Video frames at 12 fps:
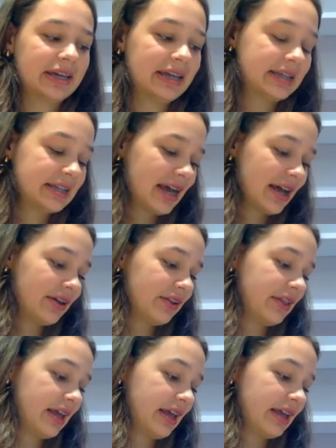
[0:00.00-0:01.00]
until
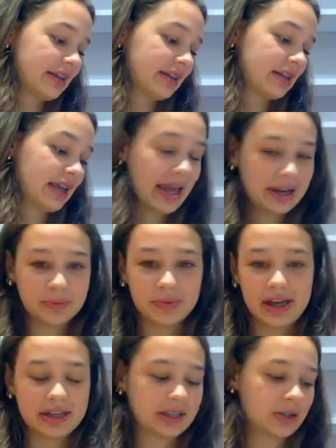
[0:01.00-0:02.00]
they
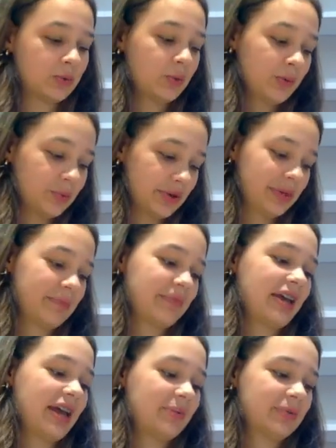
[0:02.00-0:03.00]
cannibalized this one worm
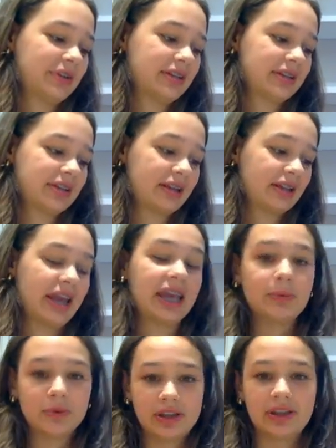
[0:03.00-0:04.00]
and was
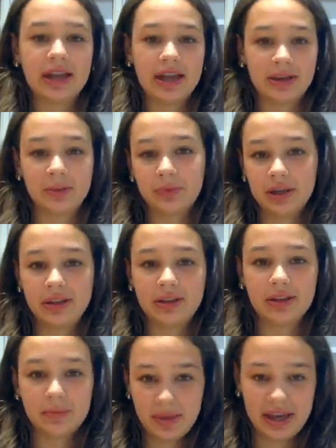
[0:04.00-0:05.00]
able to then
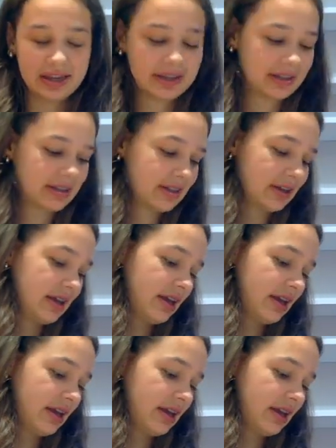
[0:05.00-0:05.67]
complete the maze.